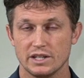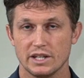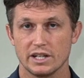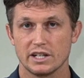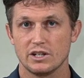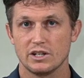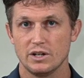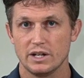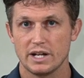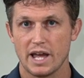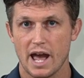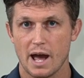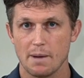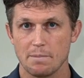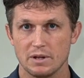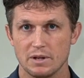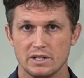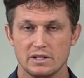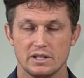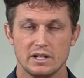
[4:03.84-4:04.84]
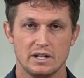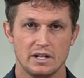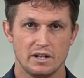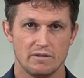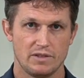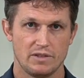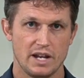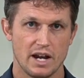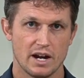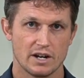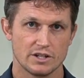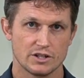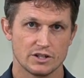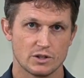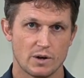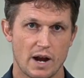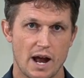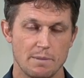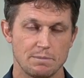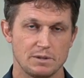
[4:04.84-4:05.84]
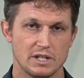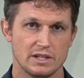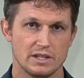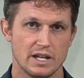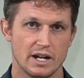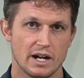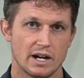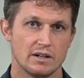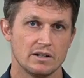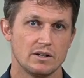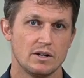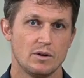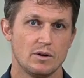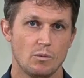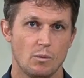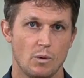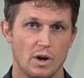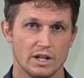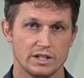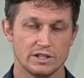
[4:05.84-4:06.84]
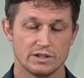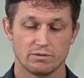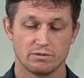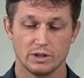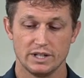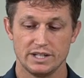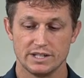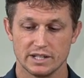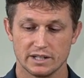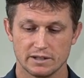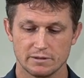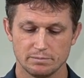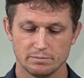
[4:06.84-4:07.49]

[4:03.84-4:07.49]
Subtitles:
that could happen if the air is trapped in there while it's freezing.